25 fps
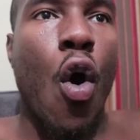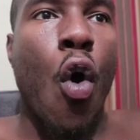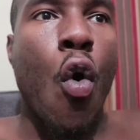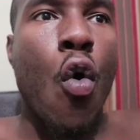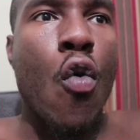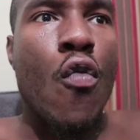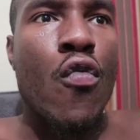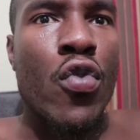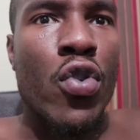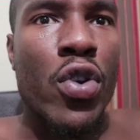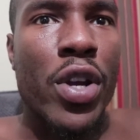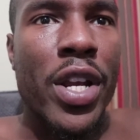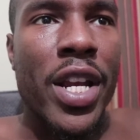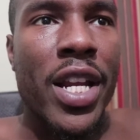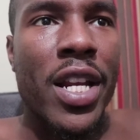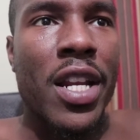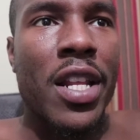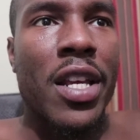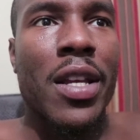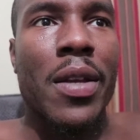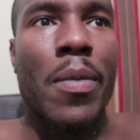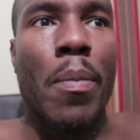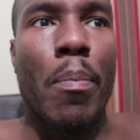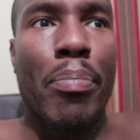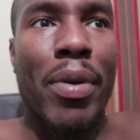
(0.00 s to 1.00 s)

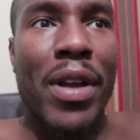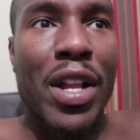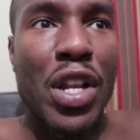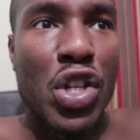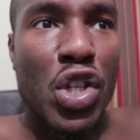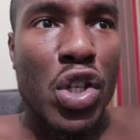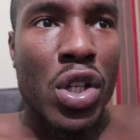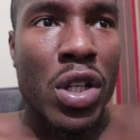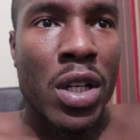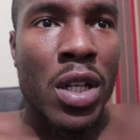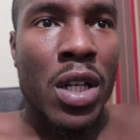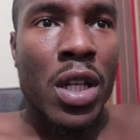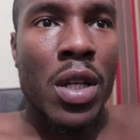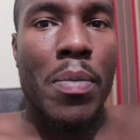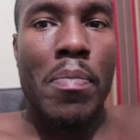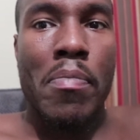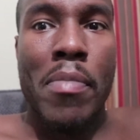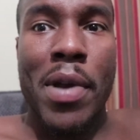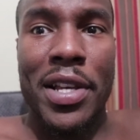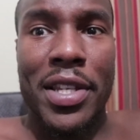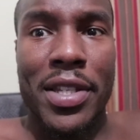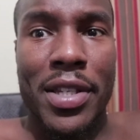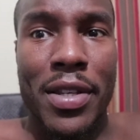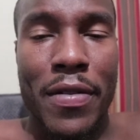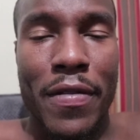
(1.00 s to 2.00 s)
overeating, binging,
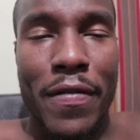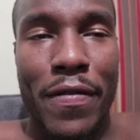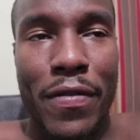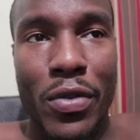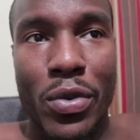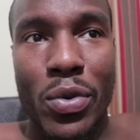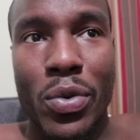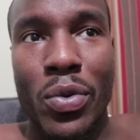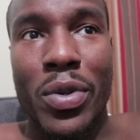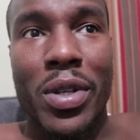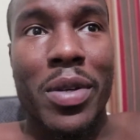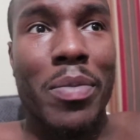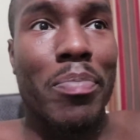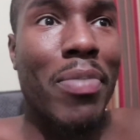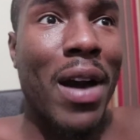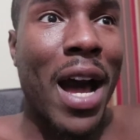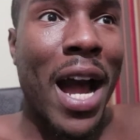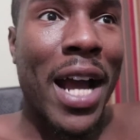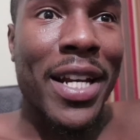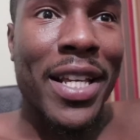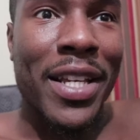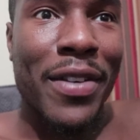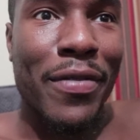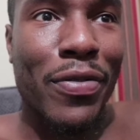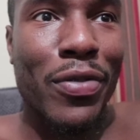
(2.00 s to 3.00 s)
mixing food,
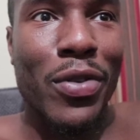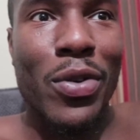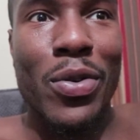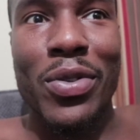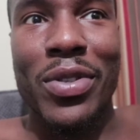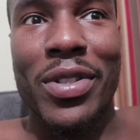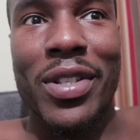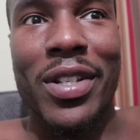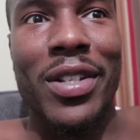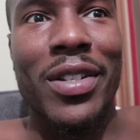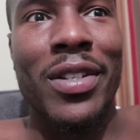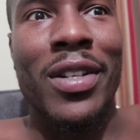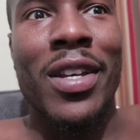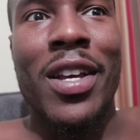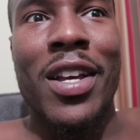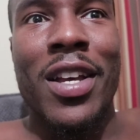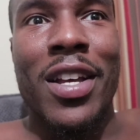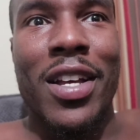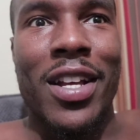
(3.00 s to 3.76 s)
combining fruits and,